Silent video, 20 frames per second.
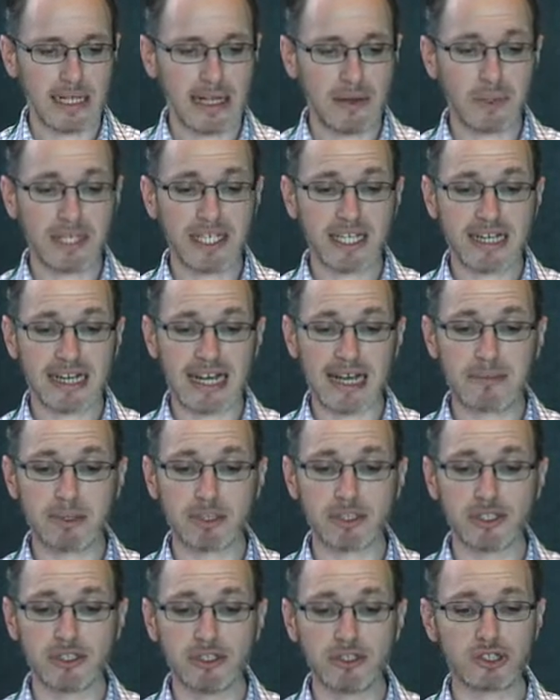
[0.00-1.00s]
Uh, we can
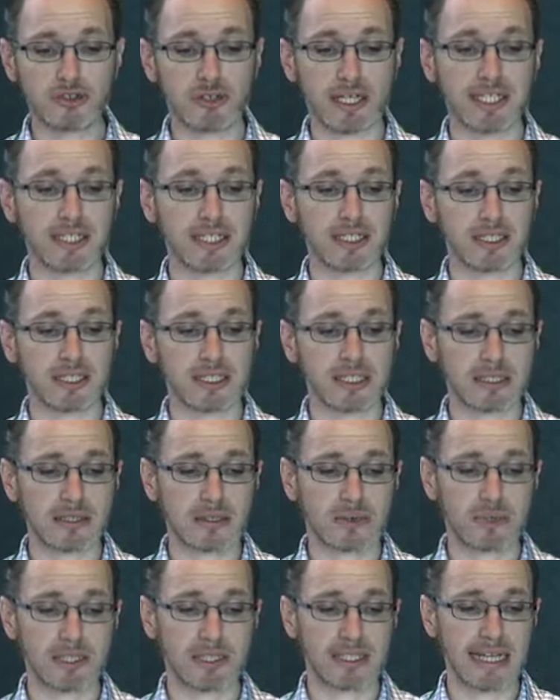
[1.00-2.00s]
label new traces
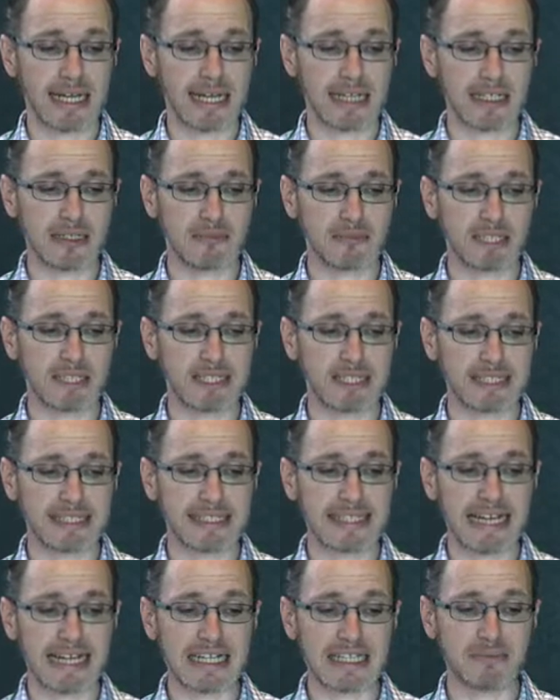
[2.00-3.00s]
with gallium. This is
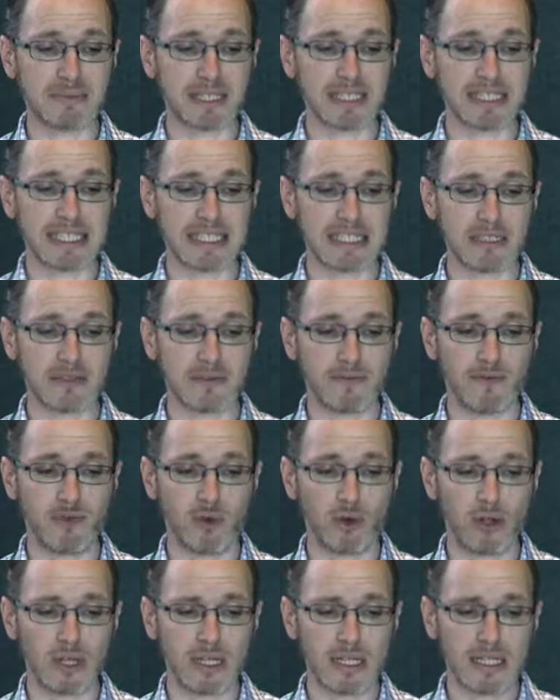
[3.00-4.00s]
gallium exendin
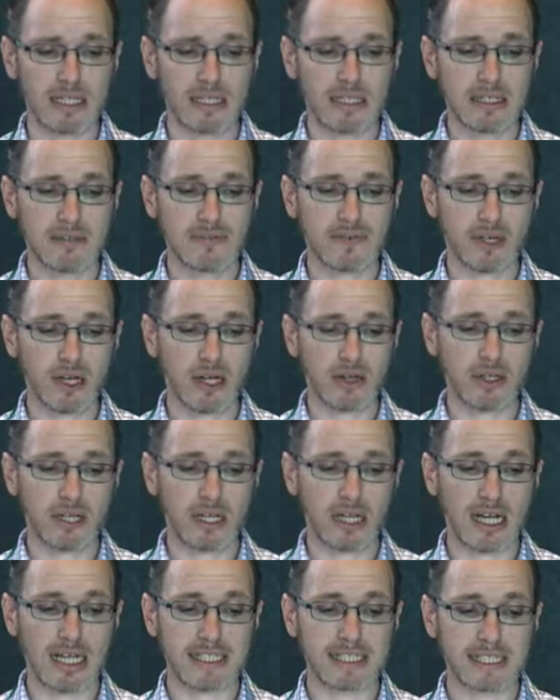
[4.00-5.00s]
4 for
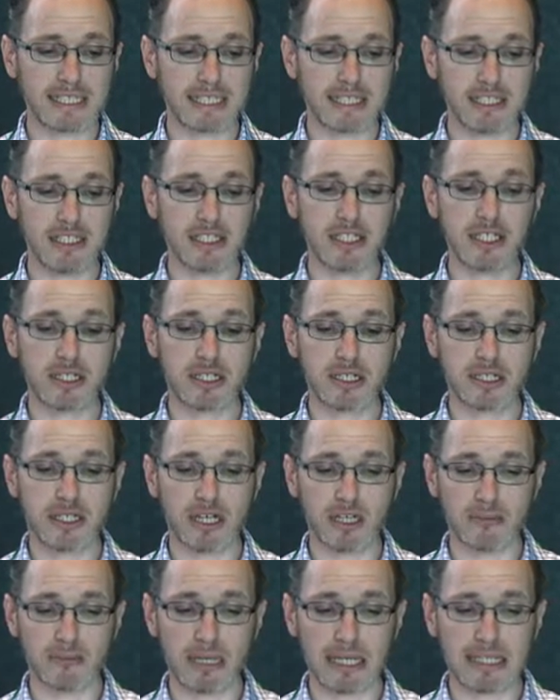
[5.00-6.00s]
localizing an
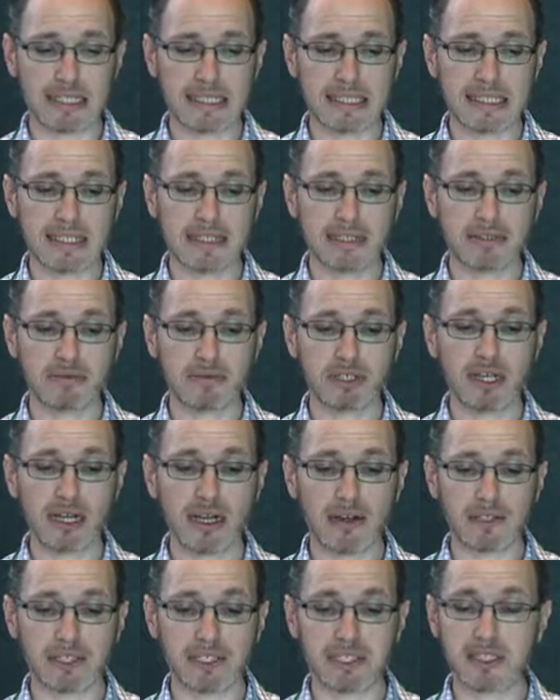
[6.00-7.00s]
insulinoma
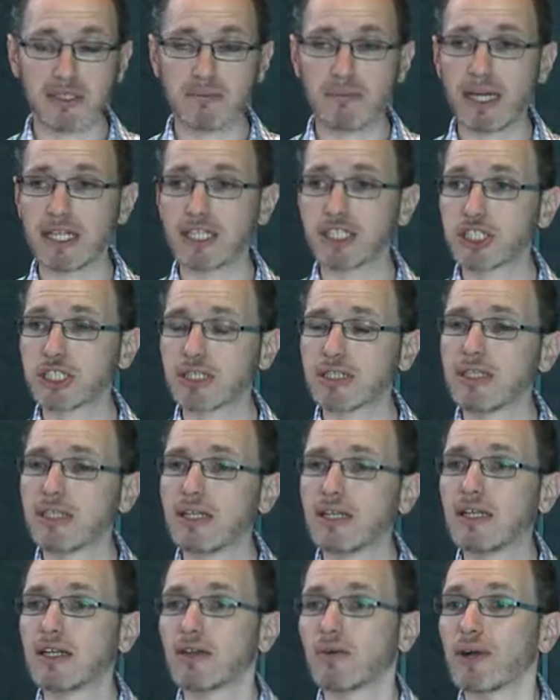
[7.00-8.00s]
recurrence in a patient
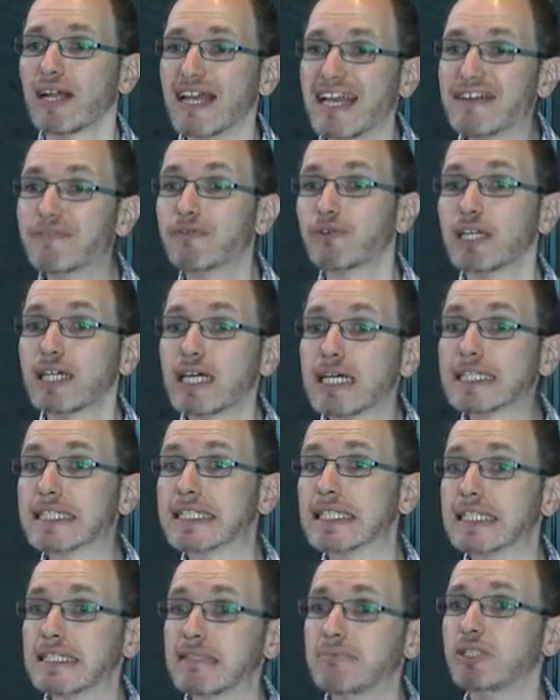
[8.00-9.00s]
where every
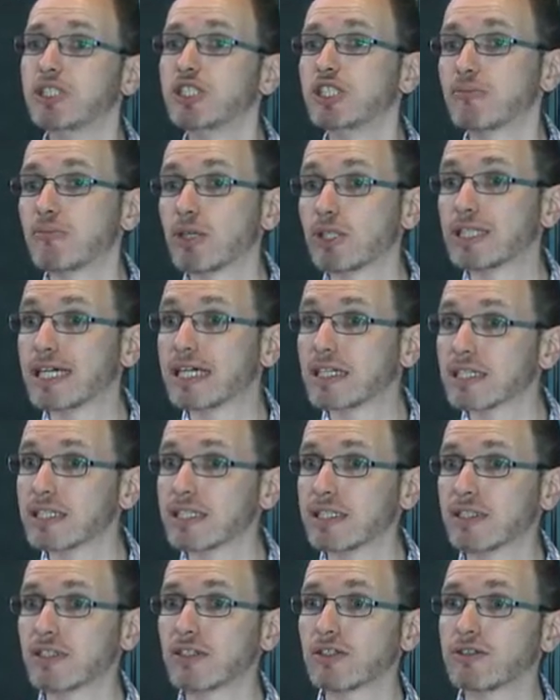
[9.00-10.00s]
other imaging
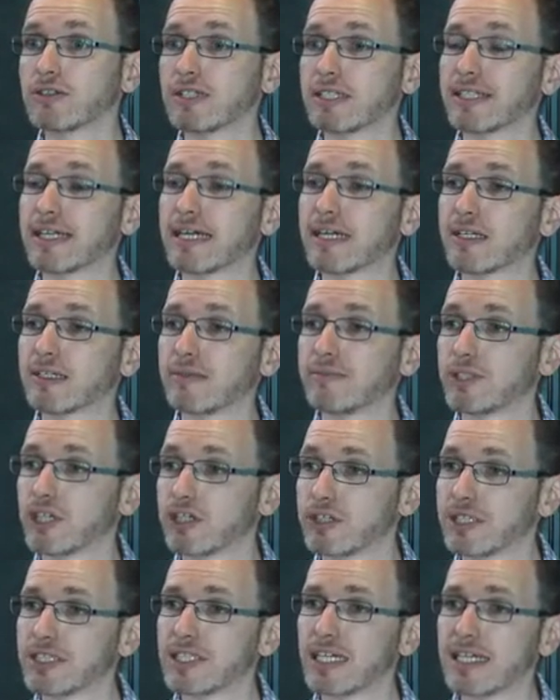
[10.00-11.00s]
modality, including gallium
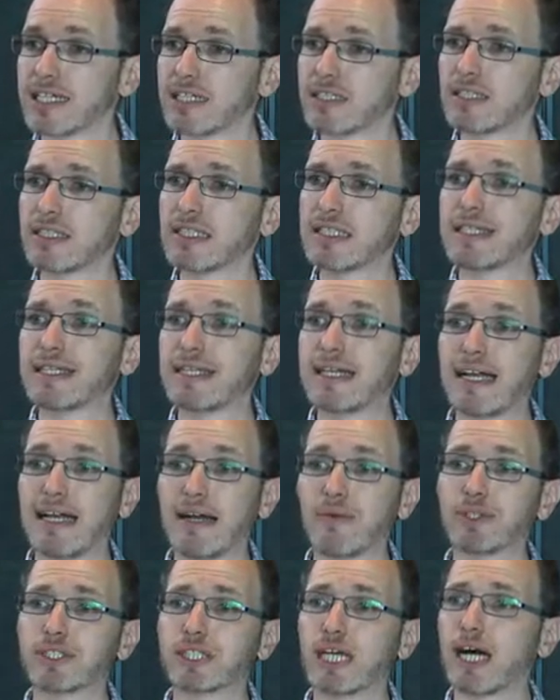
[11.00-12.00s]
dotatate,
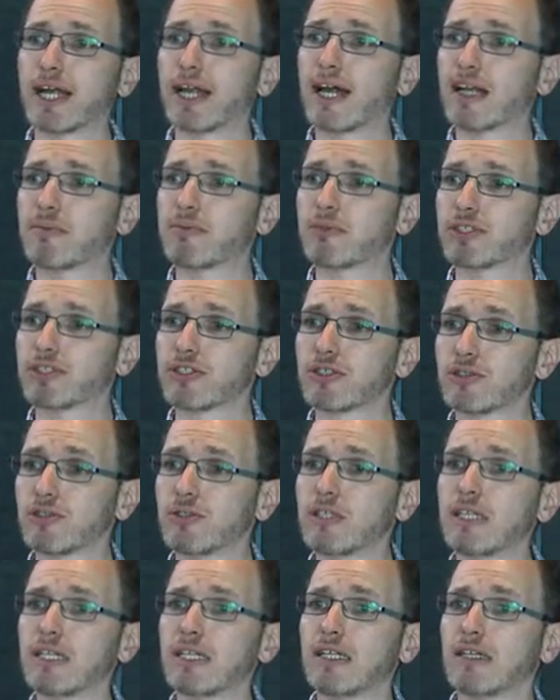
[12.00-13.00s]
uh, was unable
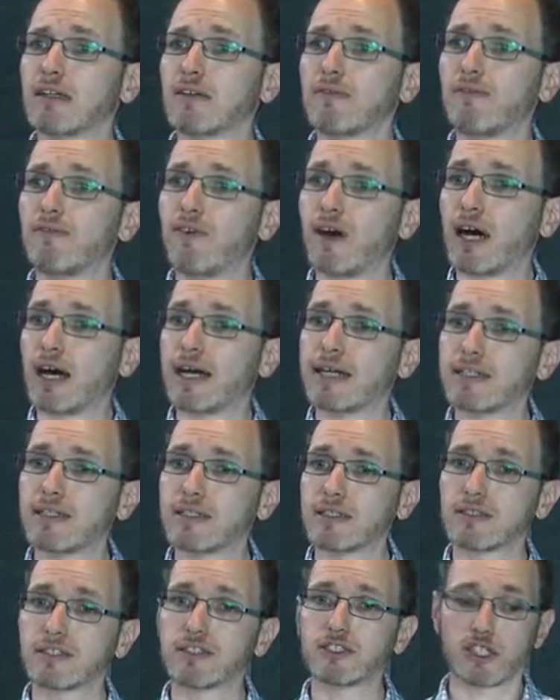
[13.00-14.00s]
to
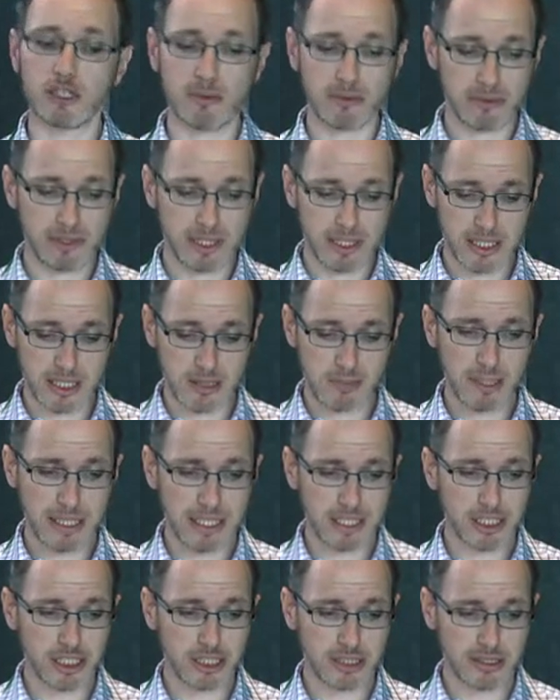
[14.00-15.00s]
find the tumour in this
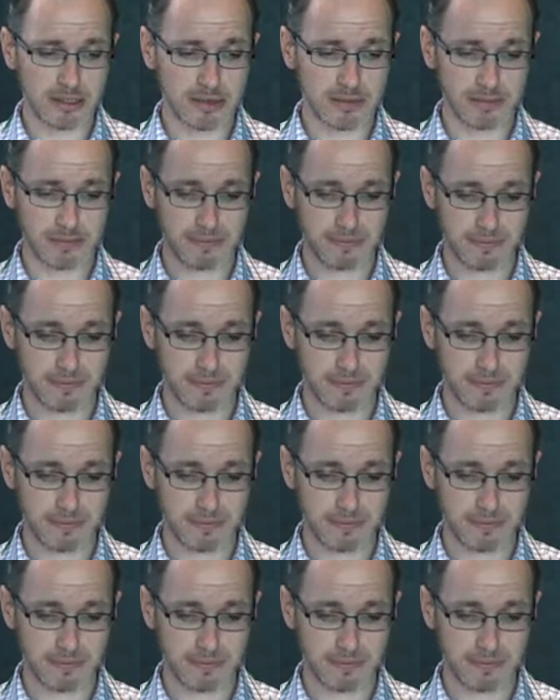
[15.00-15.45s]
patient.